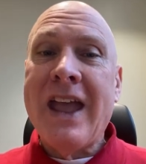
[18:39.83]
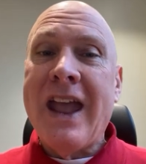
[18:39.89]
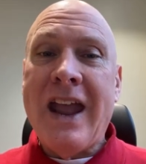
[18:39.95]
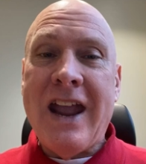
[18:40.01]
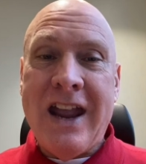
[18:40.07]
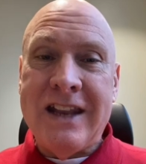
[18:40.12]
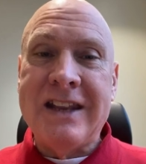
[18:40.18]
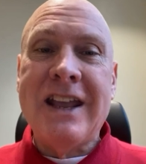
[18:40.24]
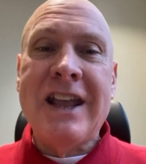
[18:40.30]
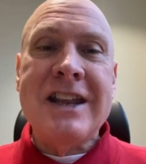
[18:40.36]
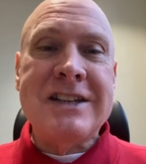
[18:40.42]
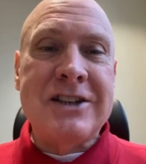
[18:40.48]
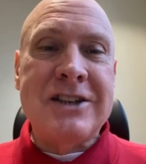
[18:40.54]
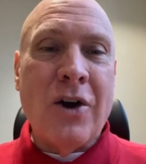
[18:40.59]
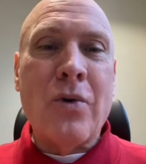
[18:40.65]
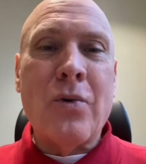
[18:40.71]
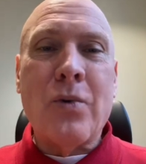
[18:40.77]
And
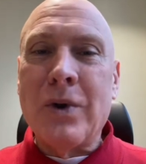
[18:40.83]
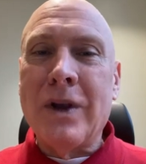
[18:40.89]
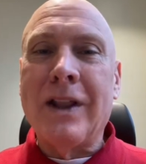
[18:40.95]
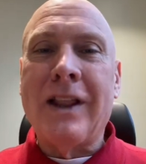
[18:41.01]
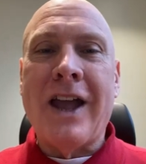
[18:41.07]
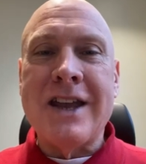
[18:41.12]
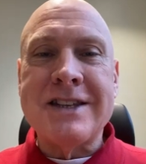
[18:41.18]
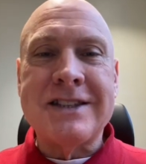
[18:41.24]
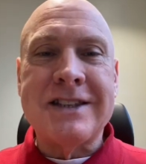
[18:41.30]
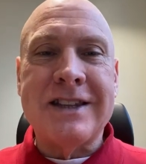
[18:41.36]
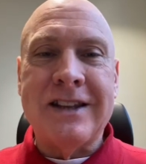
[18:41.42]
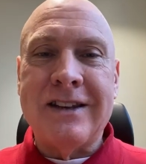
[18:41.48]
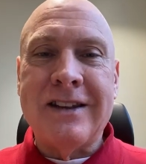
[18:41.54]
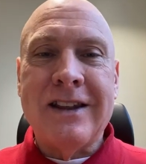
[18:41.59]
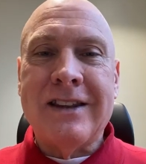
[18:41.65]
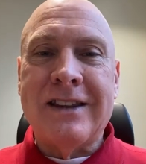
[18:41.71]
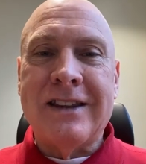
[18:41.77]
don't realize
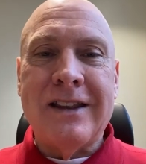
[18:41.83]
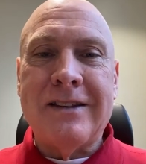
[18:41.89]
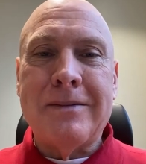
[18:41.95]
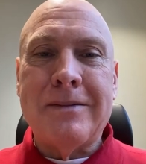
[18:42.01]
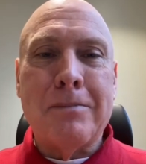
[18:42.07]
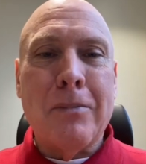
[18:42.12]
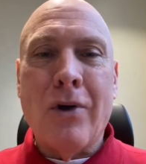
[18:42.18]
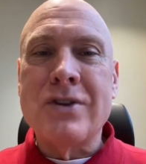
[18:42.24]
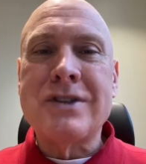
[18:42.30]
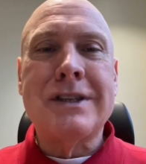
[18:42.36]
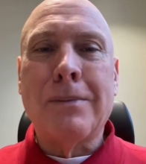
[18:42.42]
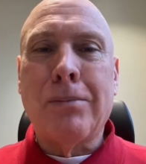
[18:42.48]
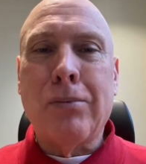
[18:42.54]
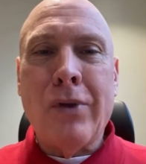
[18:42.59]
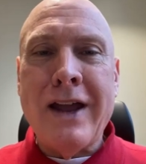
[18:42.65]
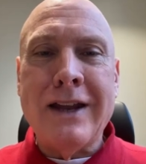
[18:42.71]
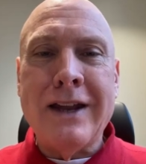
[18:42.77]
that most of the
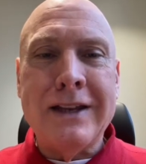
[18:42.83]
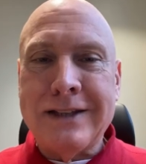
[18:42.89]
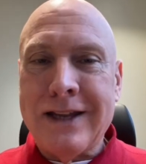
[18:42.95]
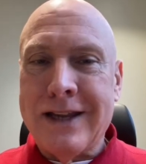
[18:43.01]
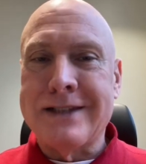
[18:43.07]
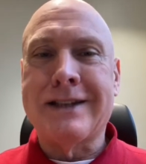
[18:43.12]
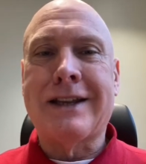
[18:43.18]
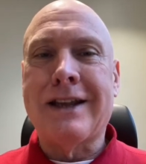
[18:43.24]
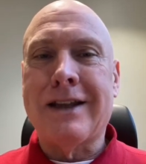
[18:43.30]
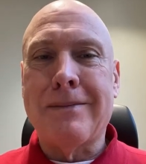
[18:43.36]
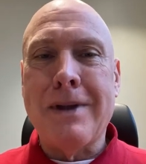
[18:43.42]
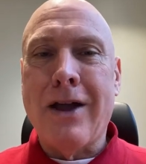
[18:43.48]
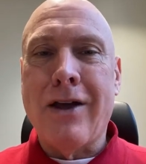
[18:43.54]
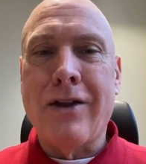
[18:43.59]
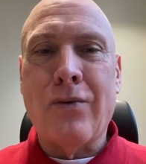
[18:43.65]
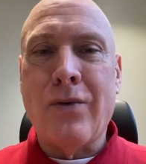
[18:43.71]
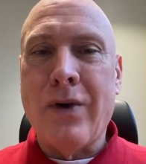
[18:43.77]
planet doesn't get
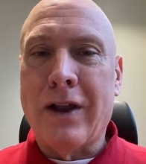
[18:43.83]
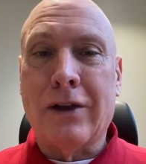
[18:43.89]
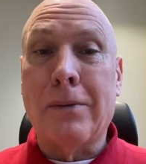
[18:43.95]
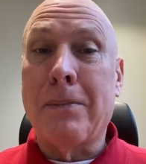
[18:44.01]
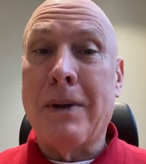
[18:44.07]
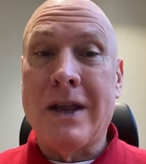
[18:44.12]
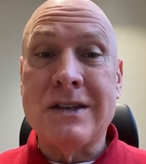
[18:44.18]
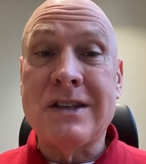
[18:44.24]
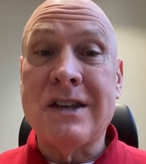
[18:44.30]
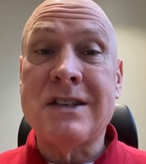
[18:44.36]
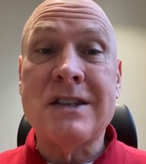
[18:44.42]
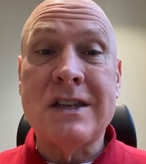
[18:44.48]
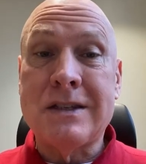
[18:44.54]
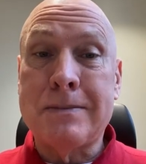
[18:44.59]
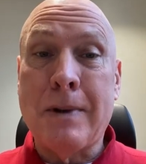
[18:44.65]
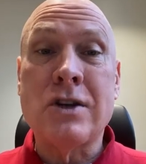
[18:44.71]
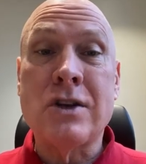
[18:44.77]
mail on a regular basis,
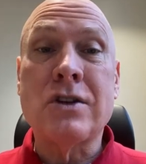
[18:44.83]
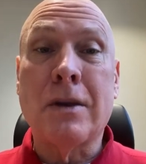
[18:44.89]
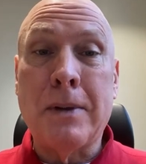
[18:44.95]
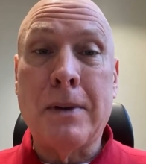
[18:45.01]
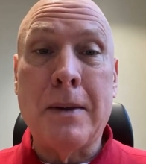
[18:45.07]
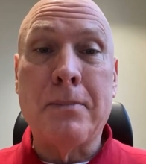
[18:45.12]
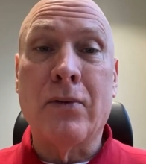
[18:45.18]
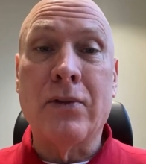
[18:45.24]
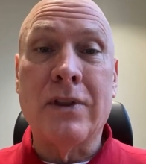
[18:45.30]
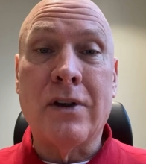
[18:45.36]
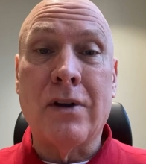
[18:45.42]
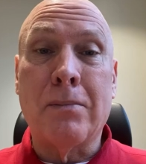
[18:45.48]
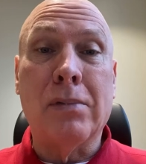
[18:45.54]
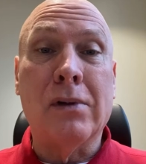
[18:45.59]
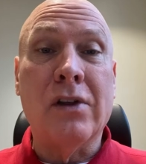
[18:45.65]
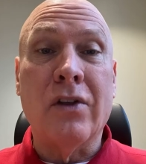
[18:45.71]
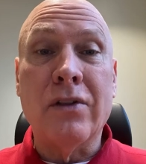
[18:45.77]
especially people that are
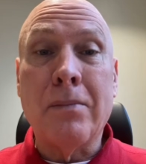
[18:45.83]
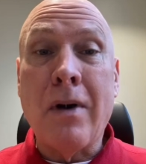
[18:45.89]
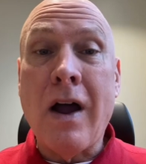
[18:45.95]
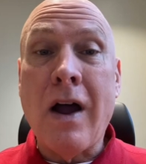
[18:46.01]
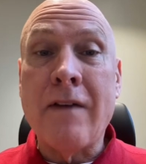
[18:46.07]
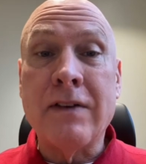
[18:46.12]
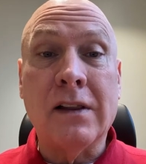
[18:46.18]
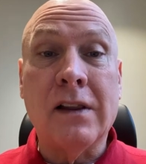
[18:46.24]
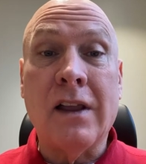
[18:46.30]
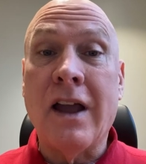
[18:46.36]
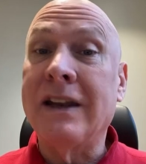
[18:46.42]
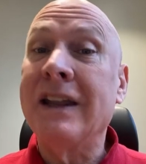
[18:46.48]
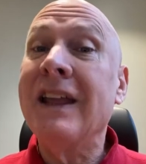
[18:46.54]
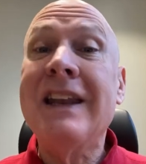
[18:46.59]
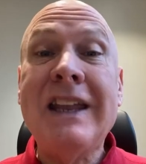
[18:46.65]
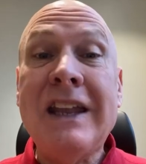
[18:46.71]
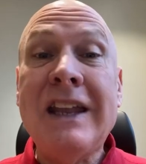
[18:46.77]
below the poverty line,
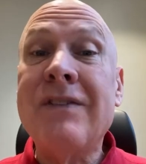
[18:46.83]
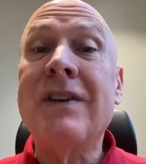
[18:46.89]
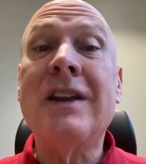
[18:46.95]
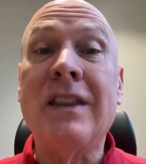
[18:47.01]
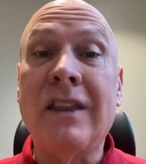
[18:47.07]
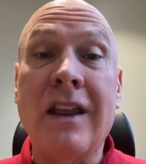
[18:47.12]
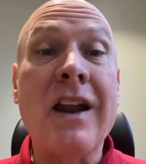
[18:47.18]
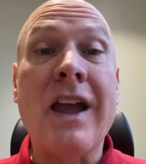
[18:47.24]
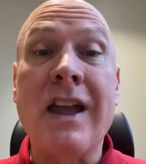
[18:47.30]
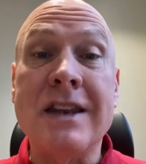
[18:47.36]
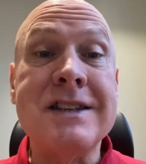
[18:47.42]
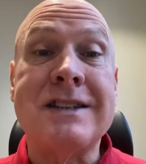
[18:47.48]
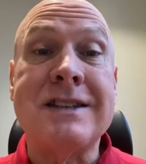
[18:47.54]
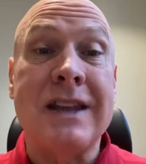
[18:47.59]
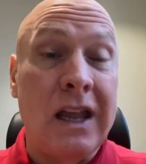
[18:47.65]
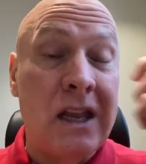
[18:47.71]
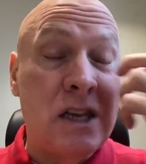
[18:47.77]
and even in the United
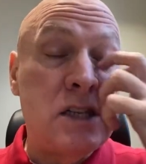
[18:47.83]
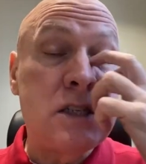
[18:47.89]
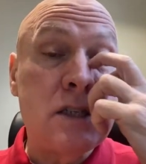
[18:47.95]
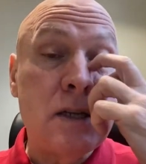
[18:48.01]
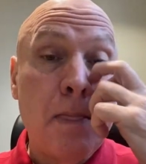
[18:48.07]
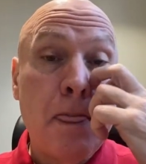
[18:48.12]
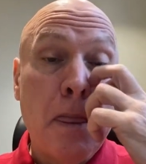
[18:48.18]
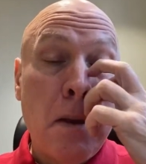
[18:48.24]
States.